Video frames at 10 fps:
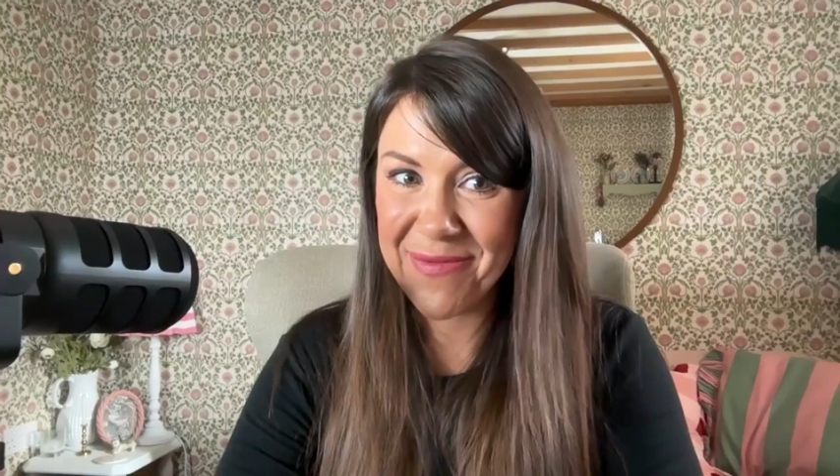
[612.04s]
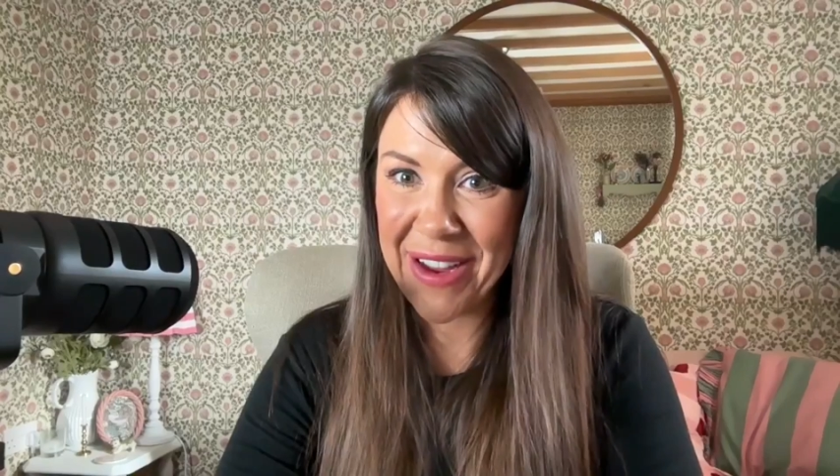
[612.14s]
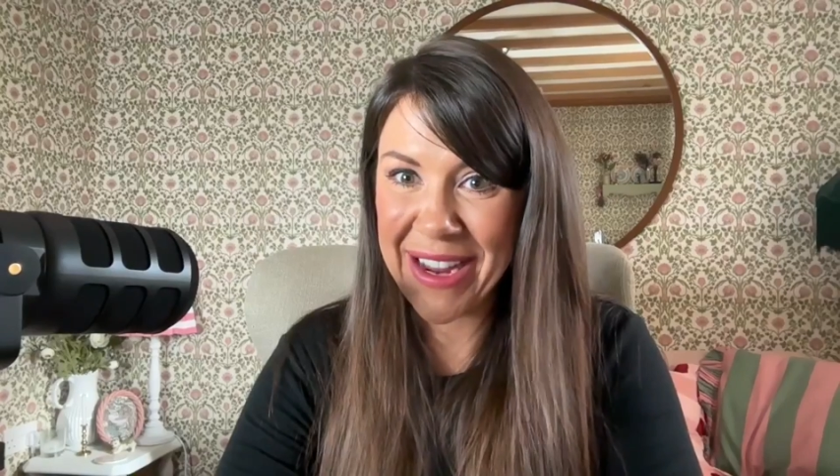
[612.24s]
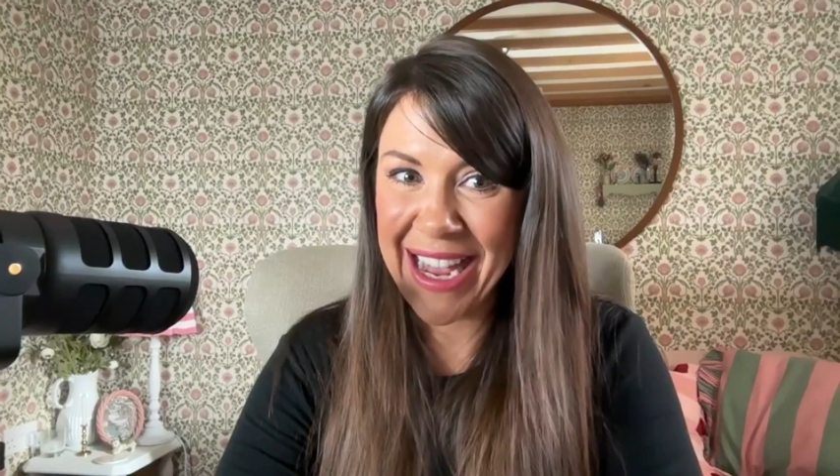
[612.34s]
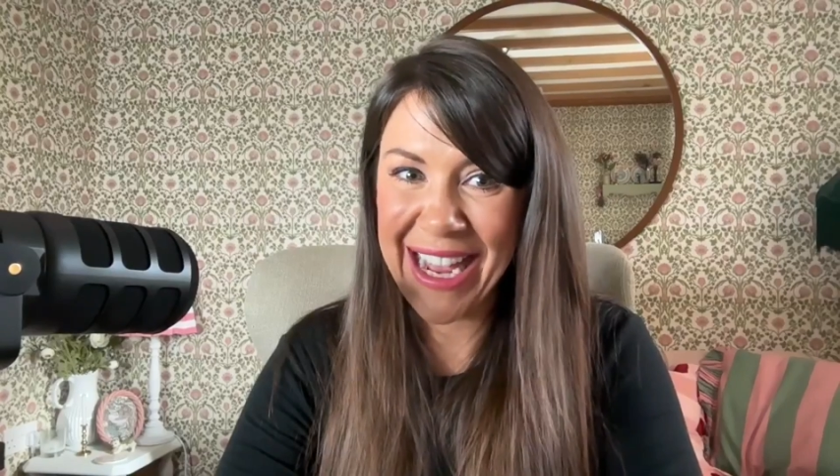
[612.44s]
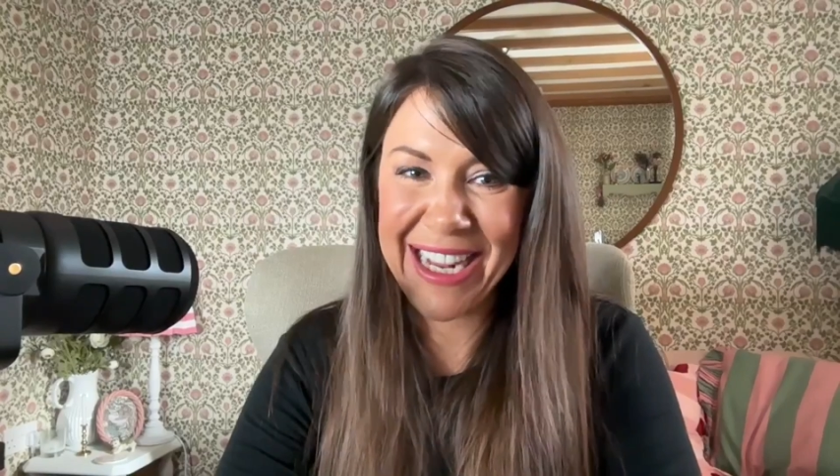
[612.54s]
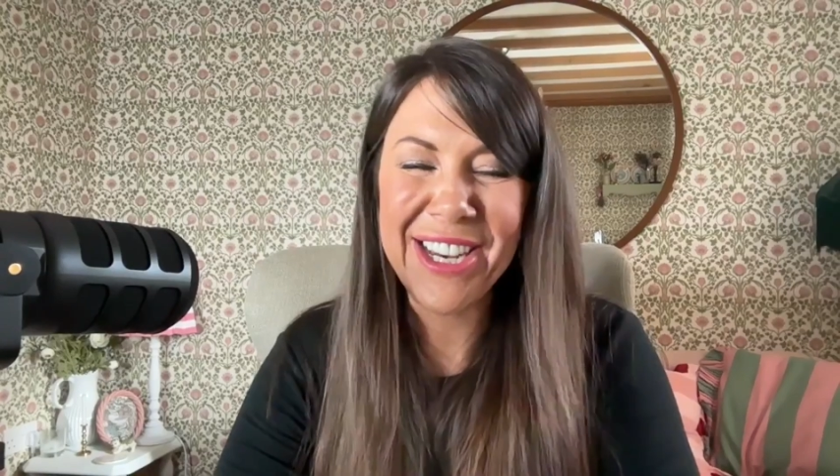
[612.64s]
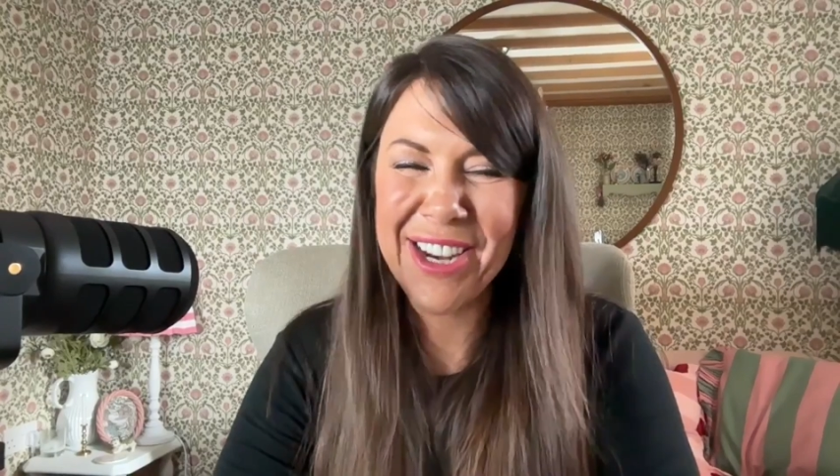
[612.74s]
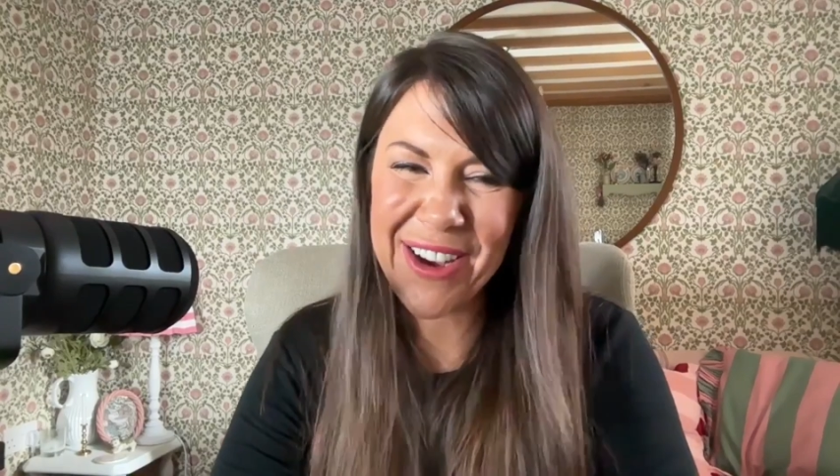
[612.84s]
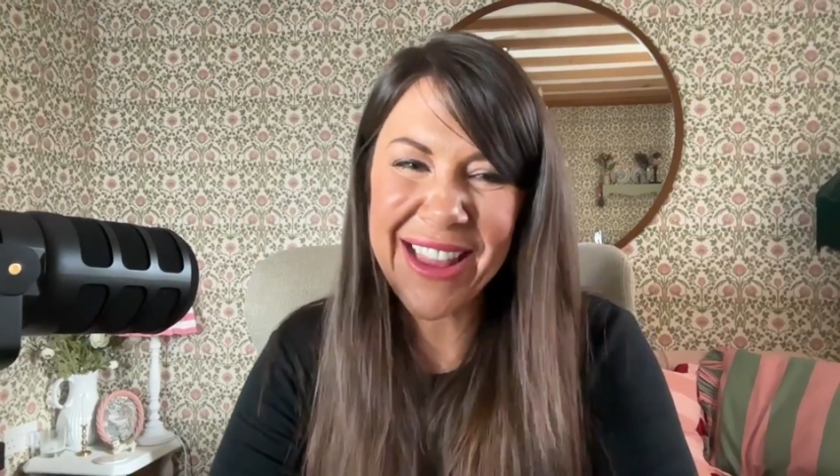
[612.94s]
Okay, do
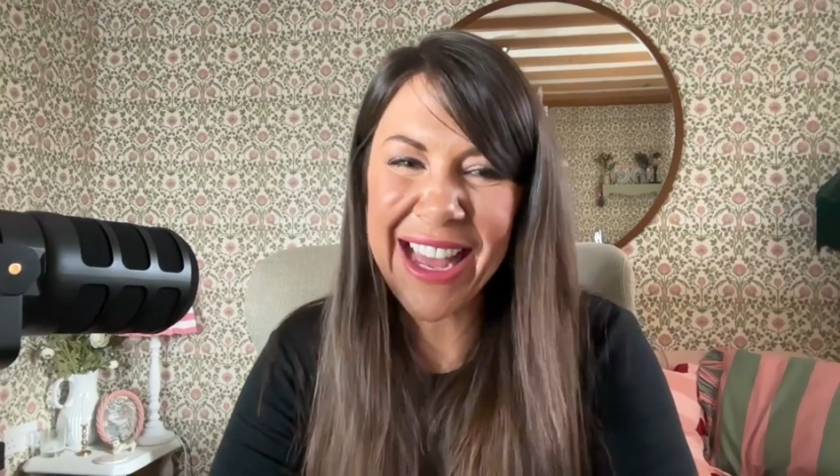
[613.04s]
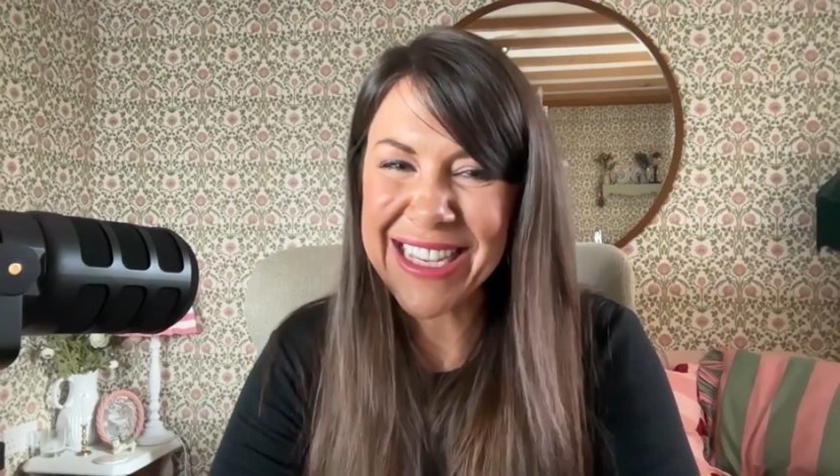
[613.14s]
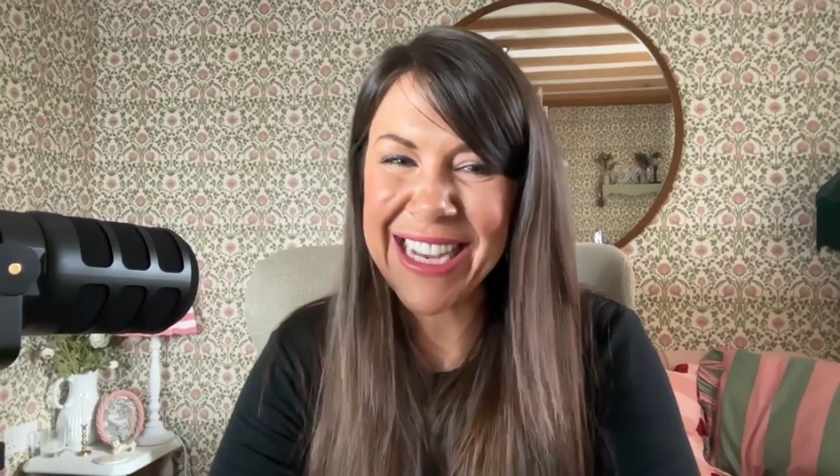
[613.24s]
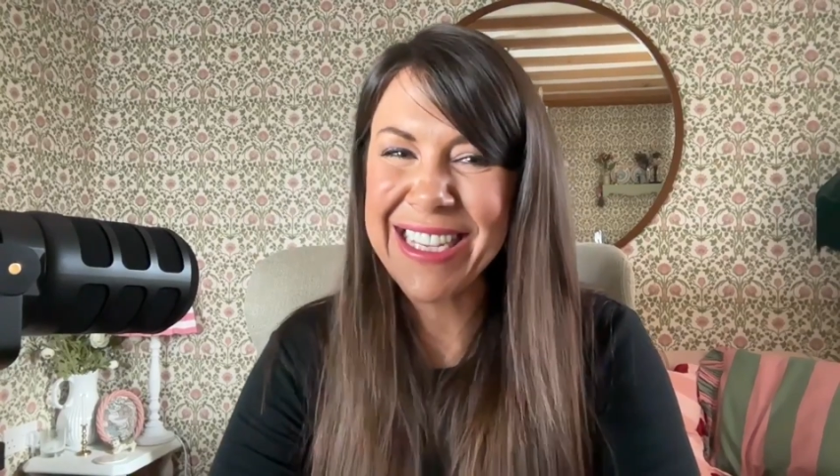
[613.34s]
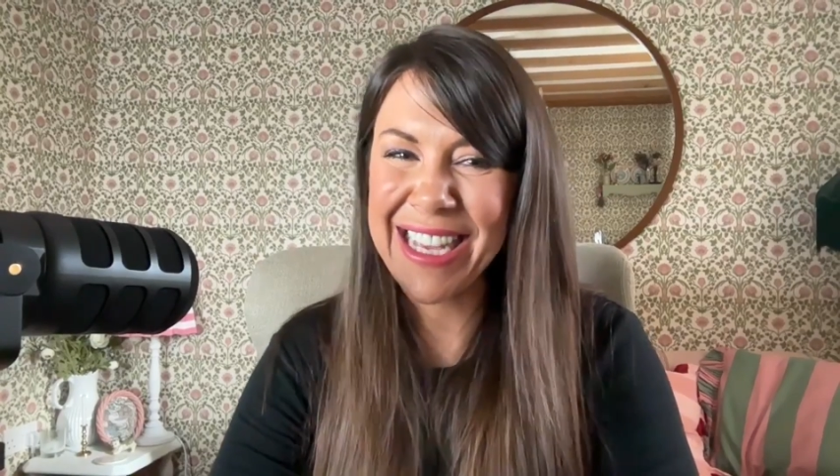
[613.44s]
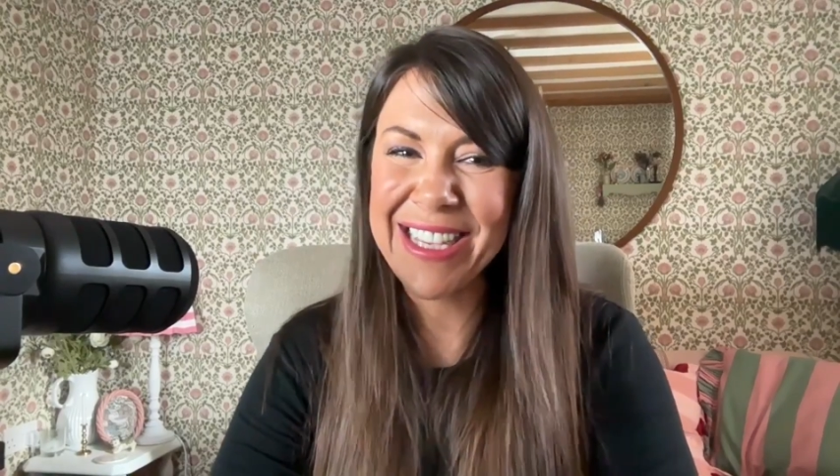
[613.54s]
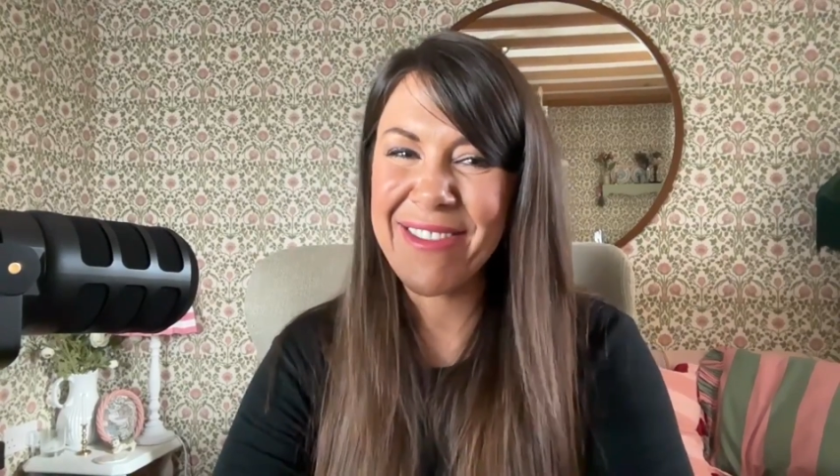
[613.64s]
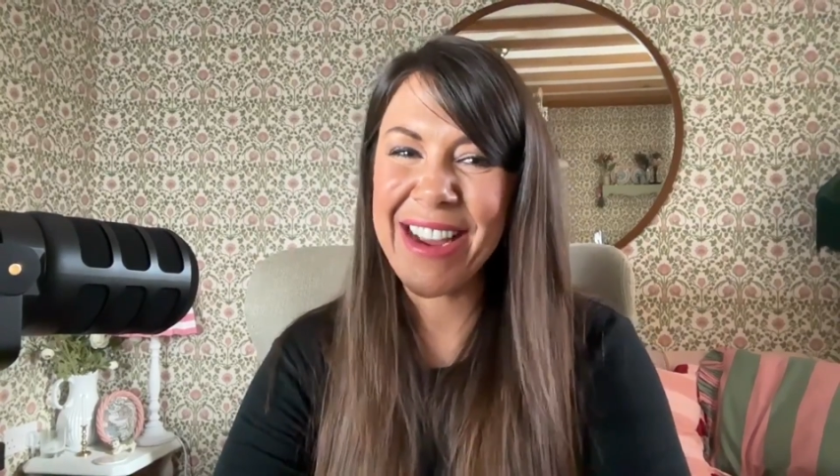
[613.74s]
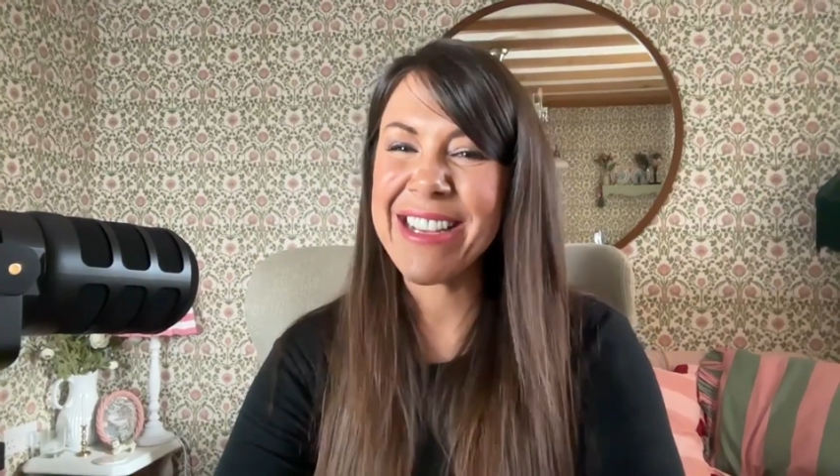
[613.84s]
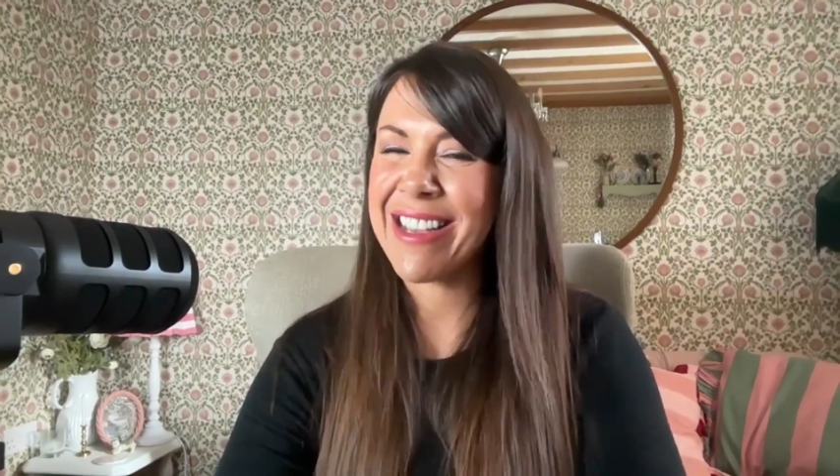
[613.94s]
you know Claire's Accessories?